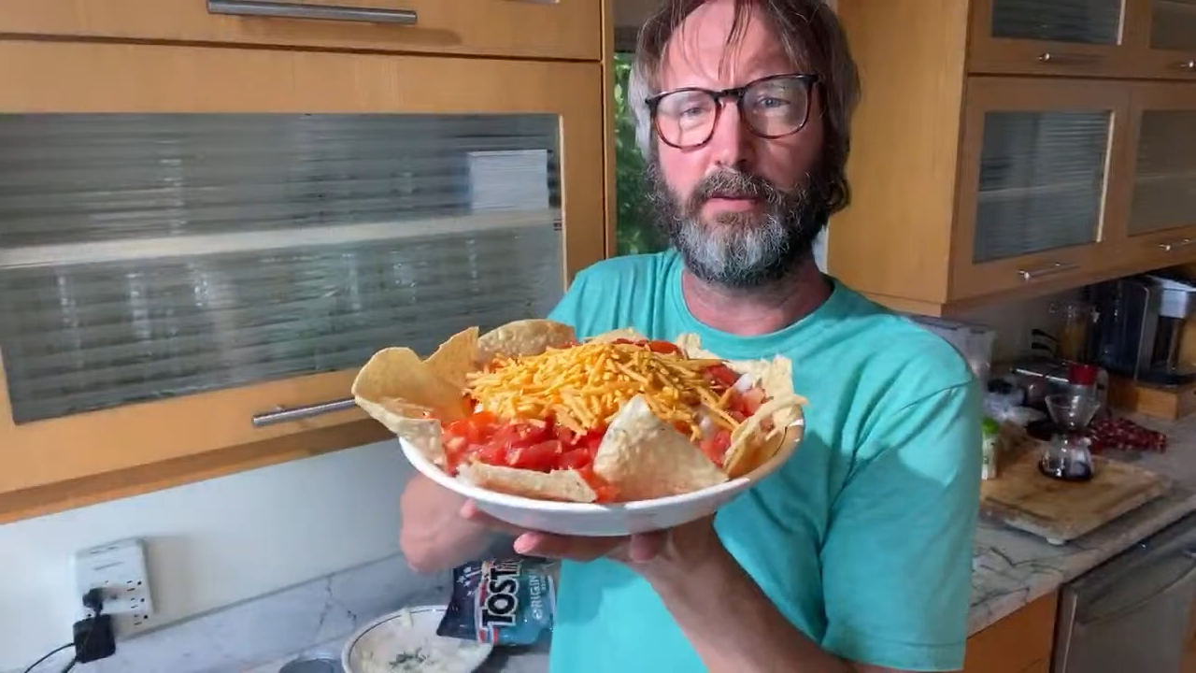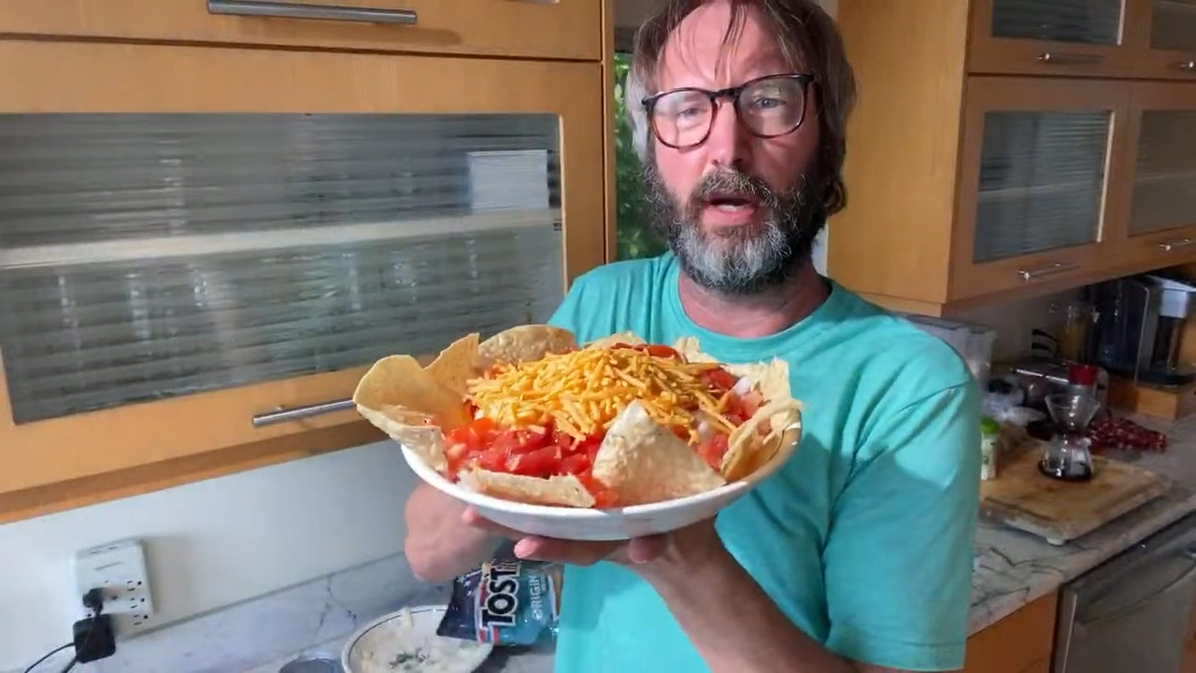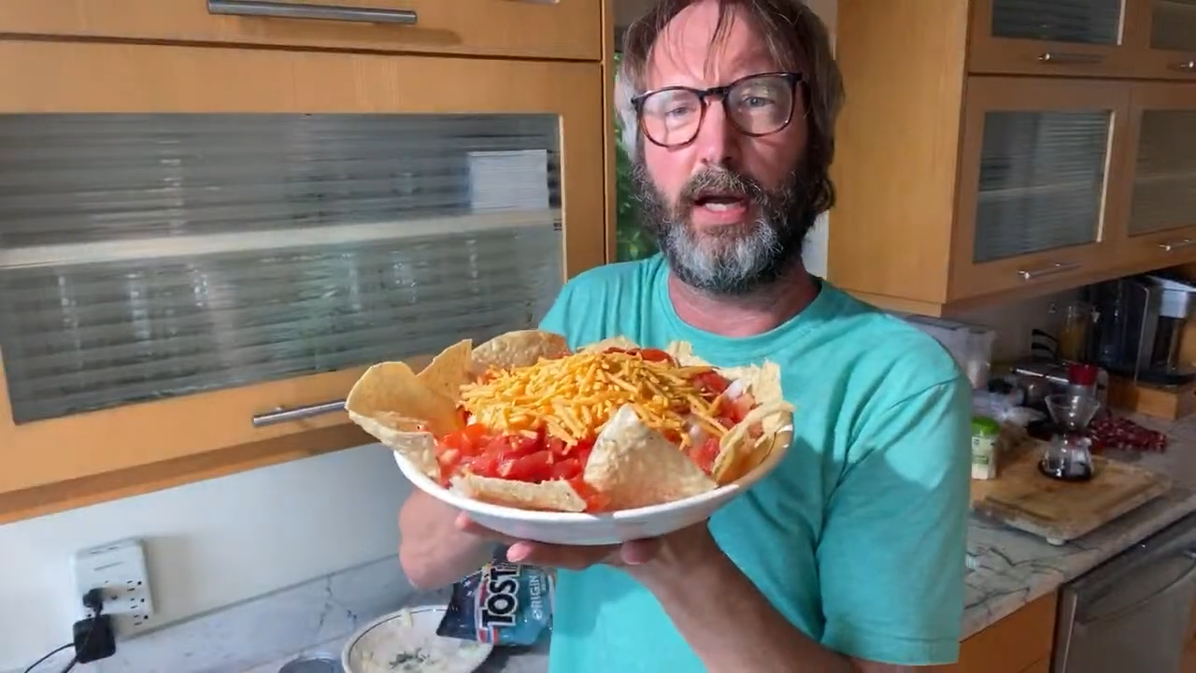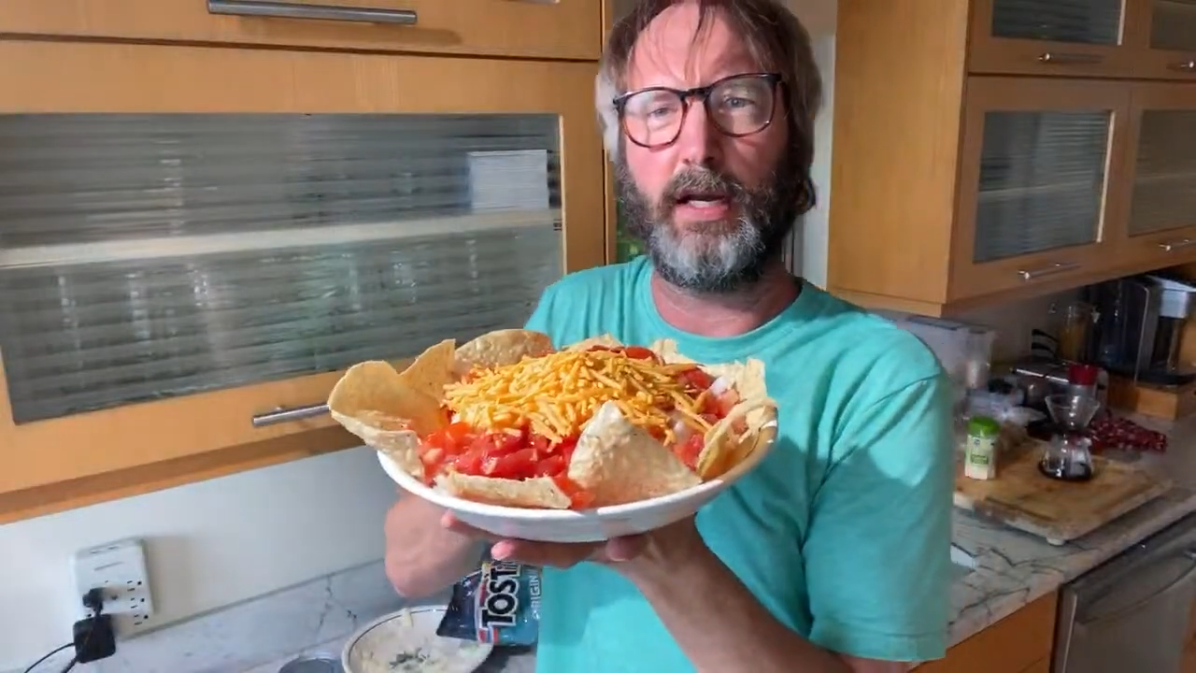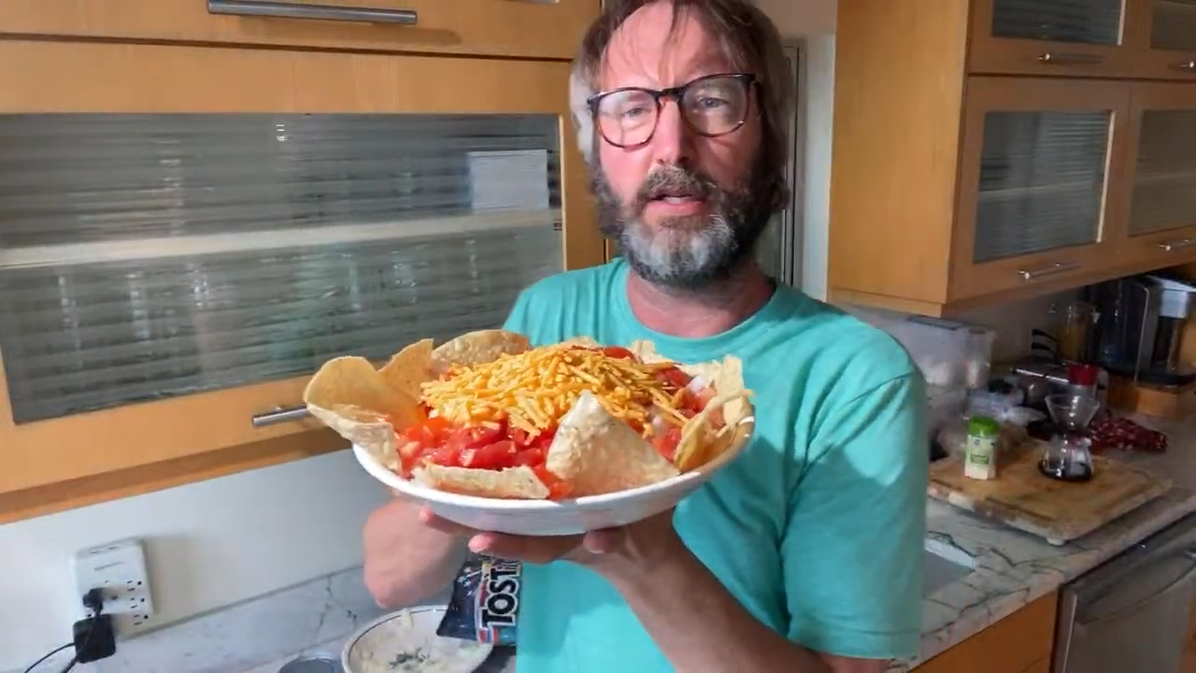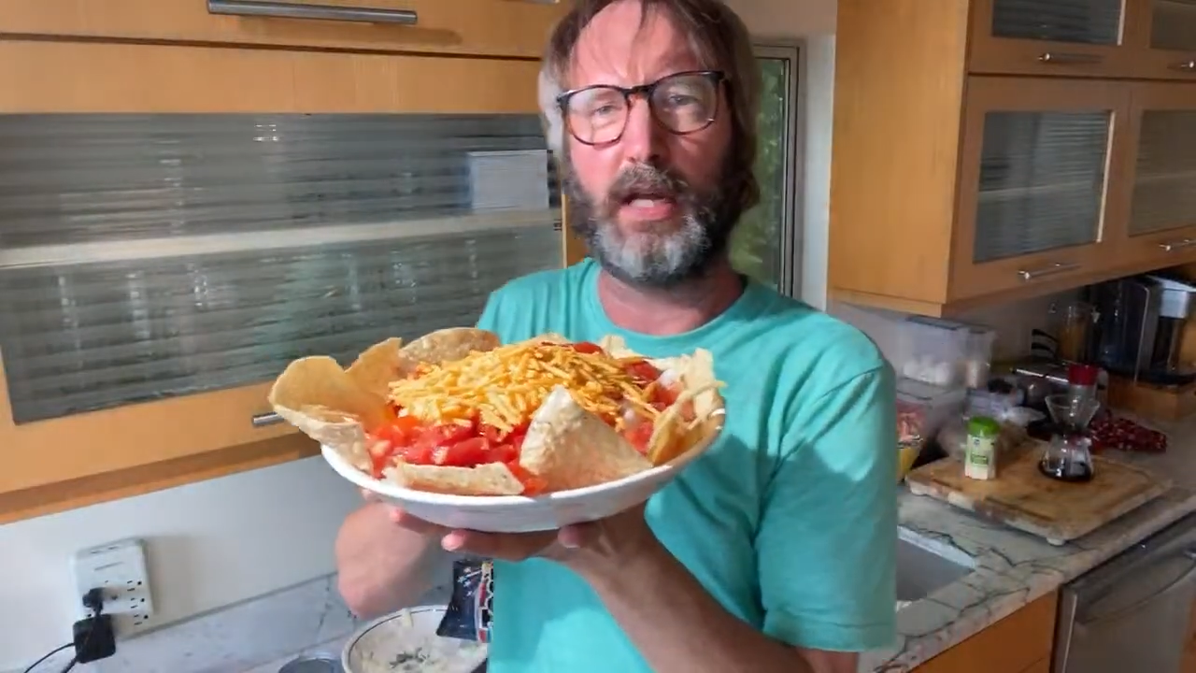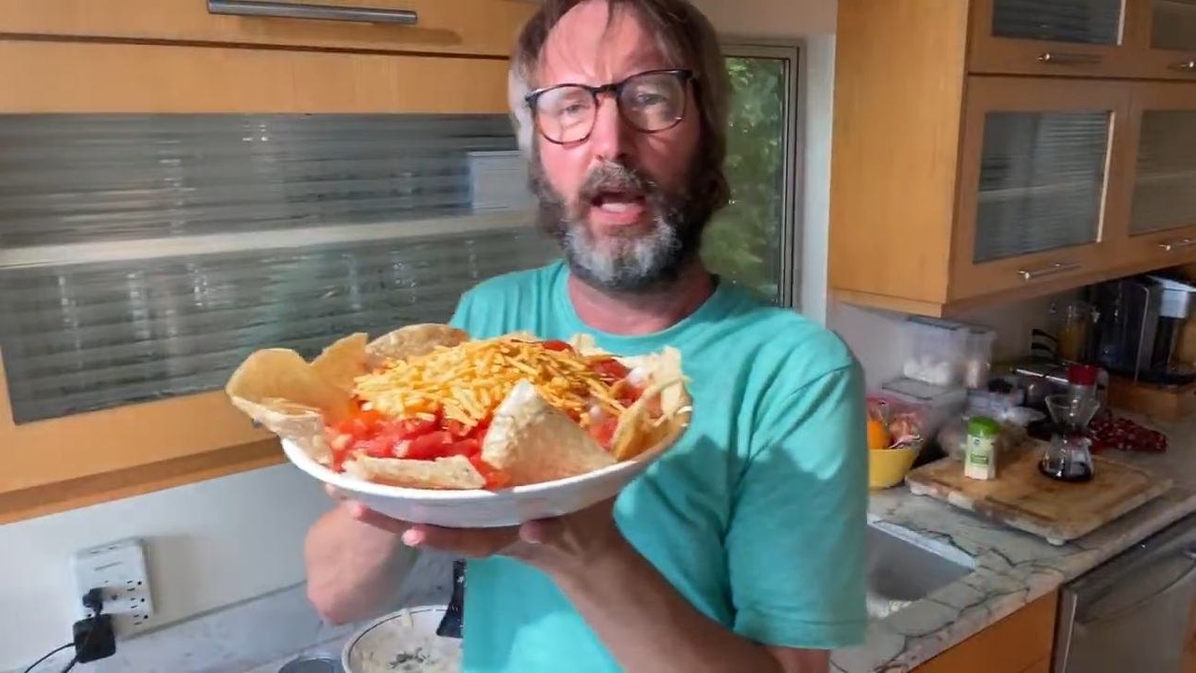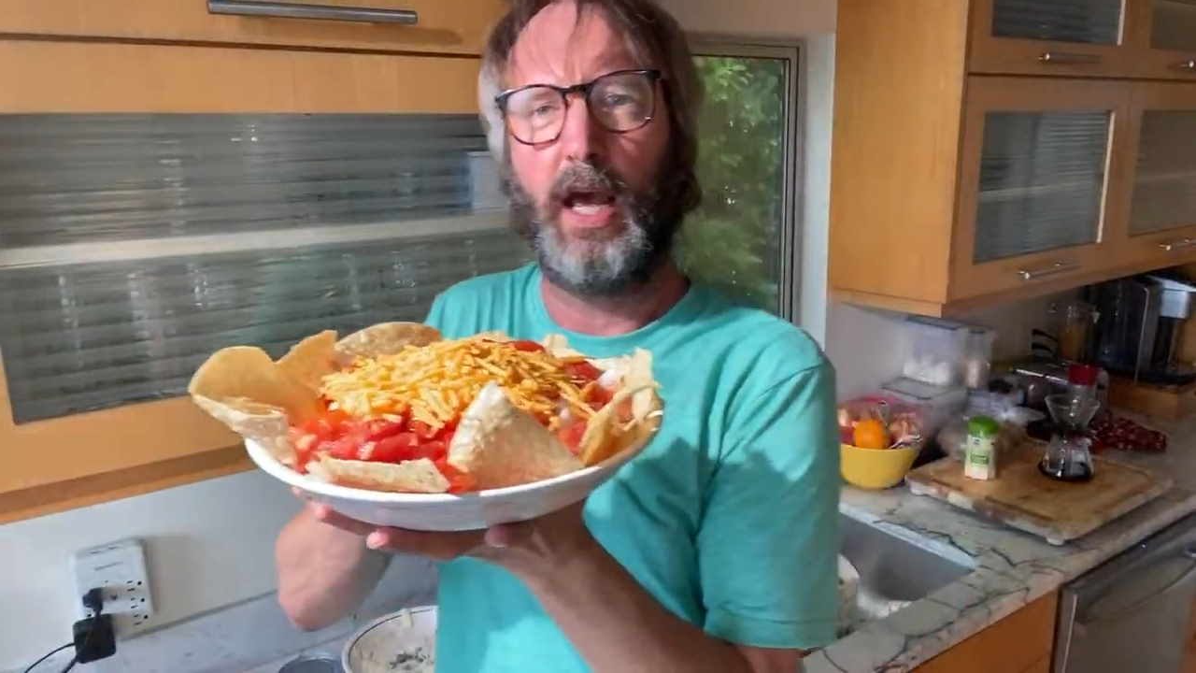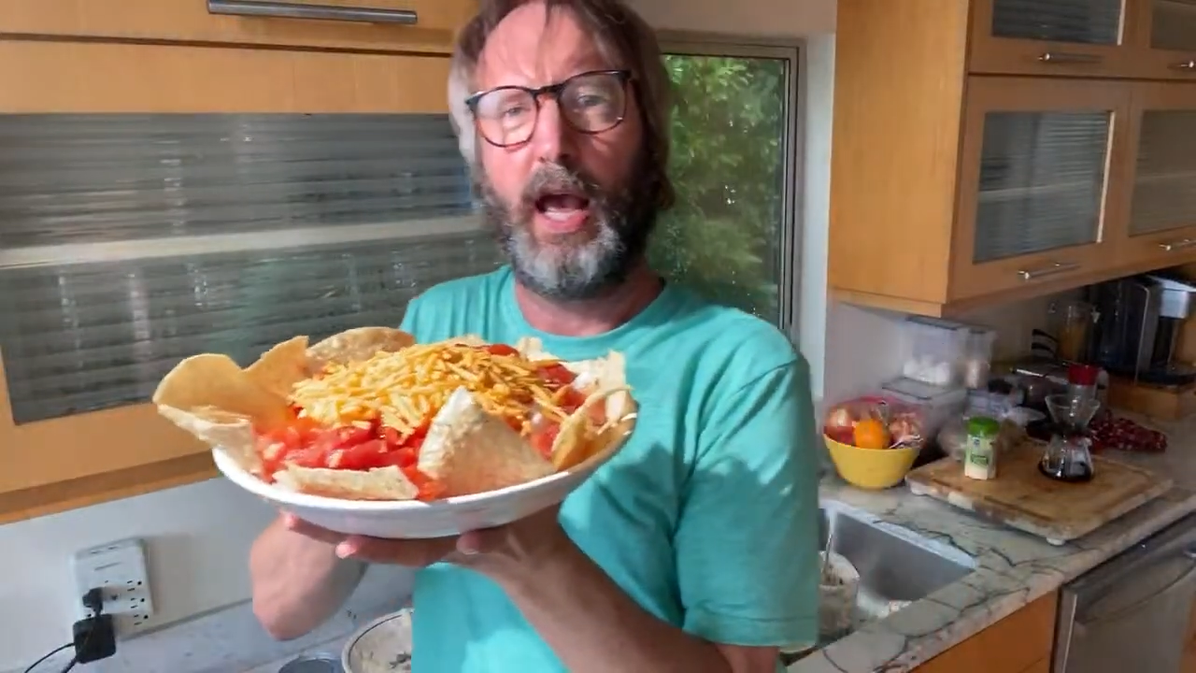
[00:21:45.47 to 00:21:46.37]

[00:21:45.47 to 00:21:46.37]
right? And you say,